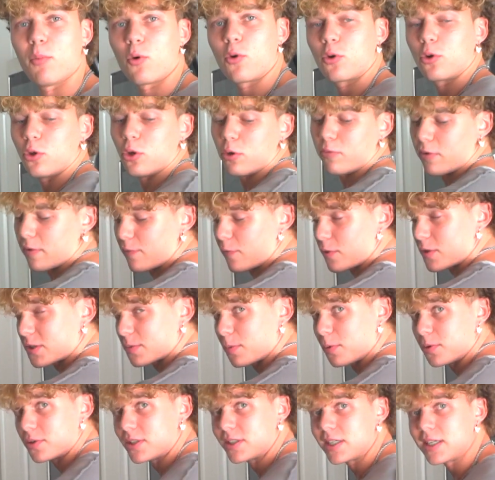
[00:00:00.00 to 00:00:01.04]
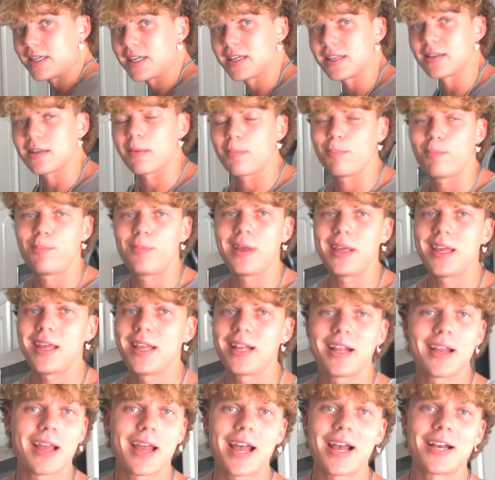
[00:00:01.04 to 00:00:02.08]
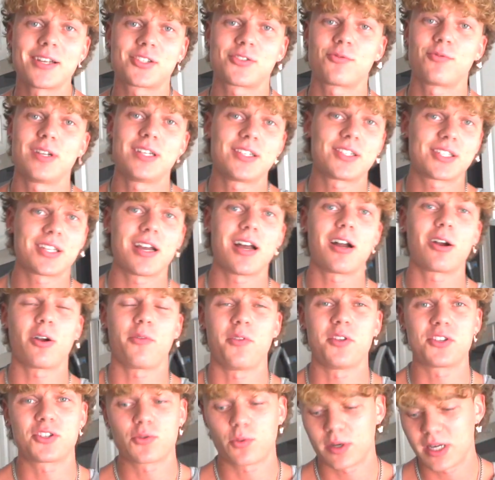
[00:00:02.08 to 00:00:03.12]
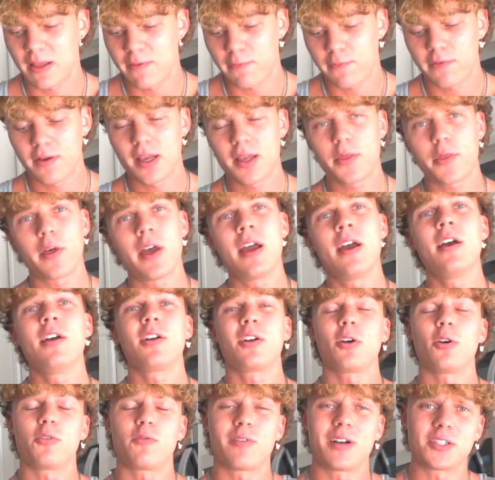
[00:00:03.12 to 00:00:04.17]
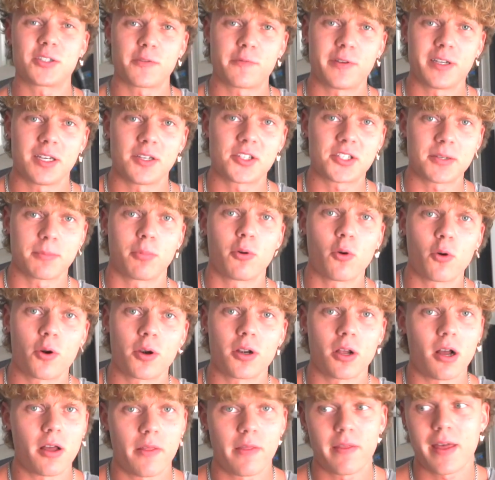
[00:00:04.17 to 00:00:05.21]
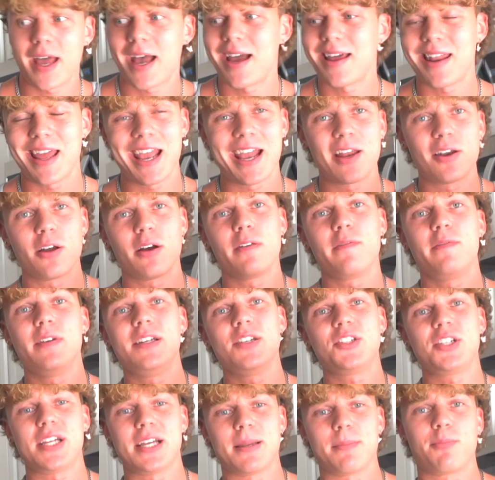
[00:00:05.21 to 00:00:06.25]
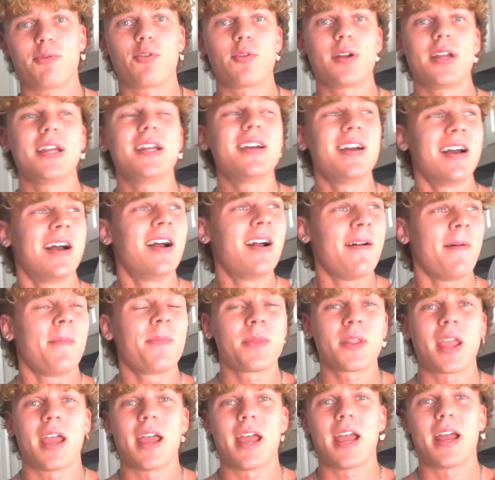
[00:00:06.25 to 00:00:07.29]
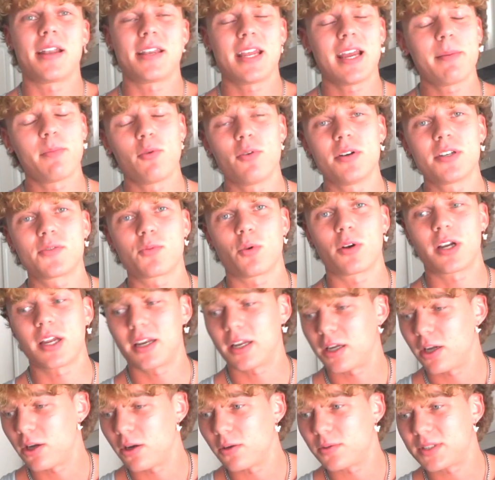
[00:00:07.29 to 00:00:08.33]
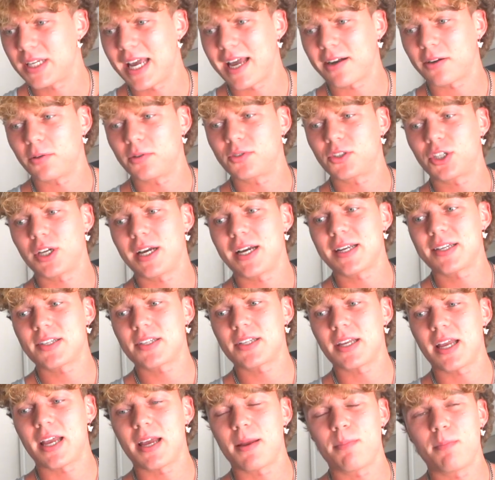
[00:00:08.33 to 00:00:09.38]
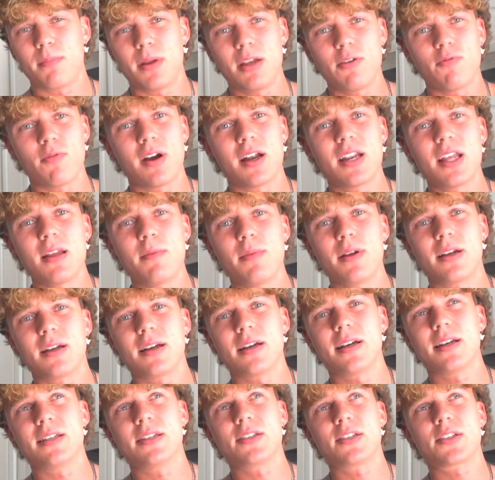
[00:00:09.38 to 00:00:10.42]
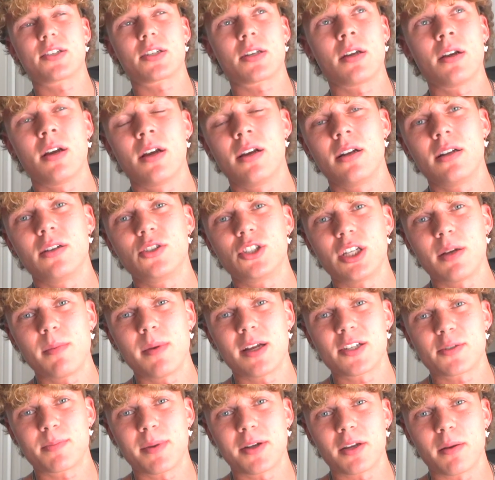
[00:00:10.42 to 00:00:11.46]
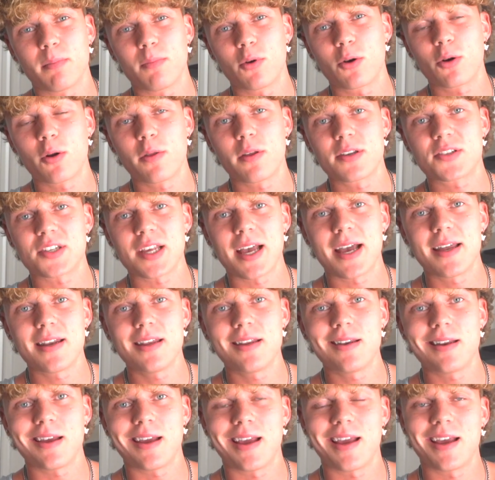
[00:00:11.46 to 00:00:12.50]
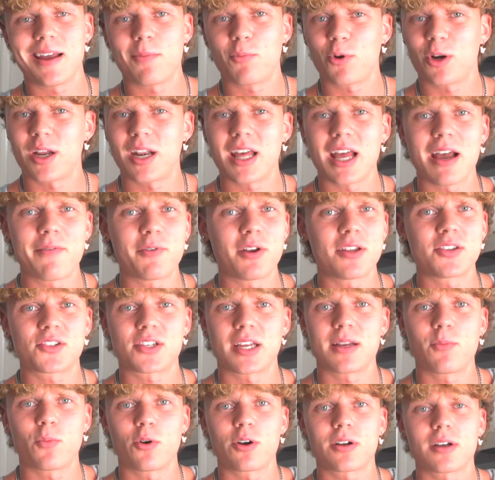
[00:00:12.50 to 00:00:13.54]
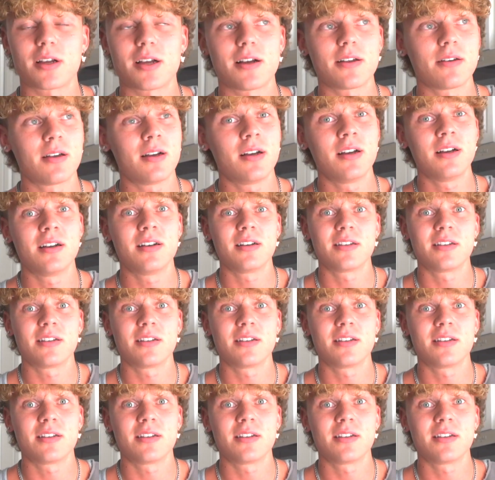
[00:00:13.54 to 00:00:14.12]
Immortal, Reversible tee, and the big ass restock on the 25th. Code riser to support on that and on Museum Pre. And yeah, boys, we're going to go tackle chest and be ready because G-Man's about to murder this edit, and we're going to have an insane workout.